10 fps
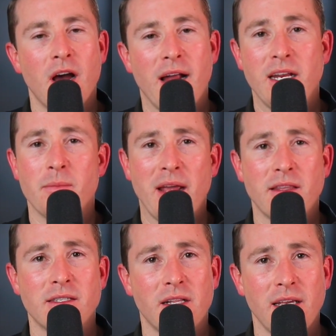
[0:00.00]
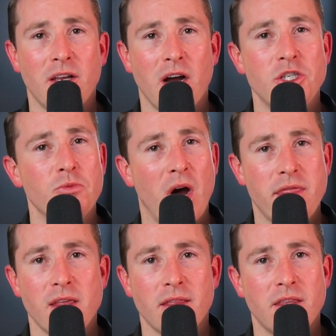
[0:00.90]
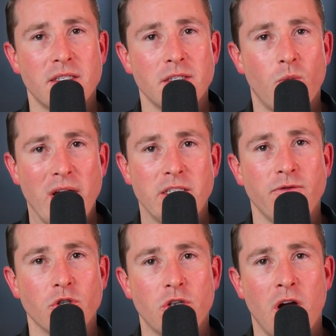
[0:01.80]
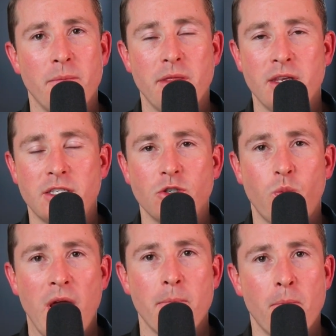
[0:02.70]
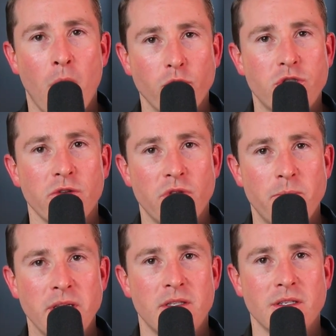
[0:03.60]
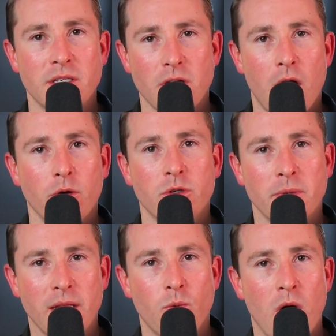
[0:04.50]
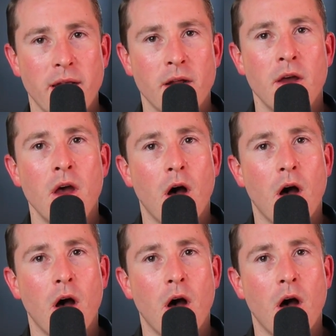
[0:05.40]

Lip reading: I need to make this clear, guys. You might think that this is a waste of your time, but this is where most of the business is ultimately won.